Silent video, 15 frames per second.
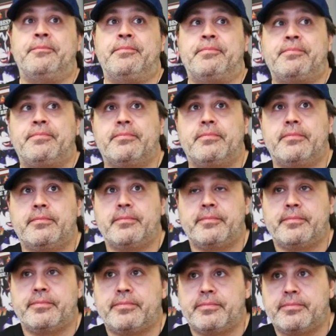
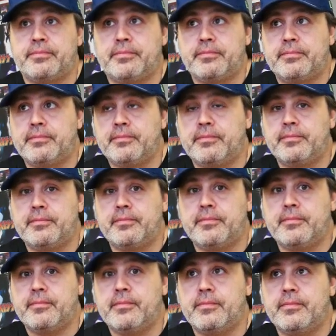
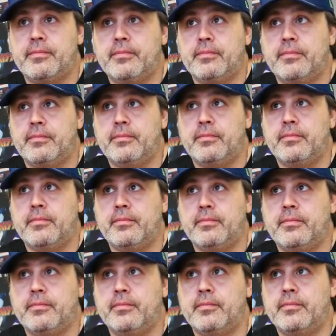
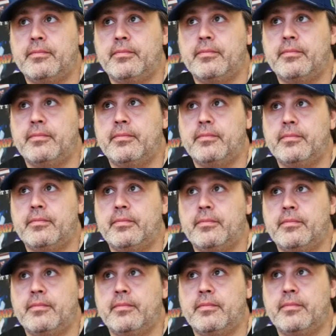
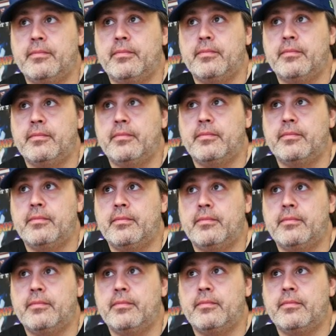
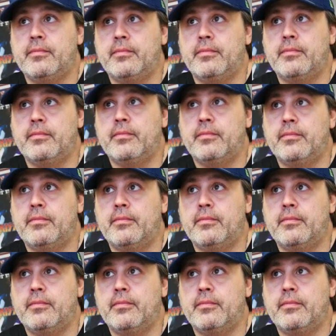(silence)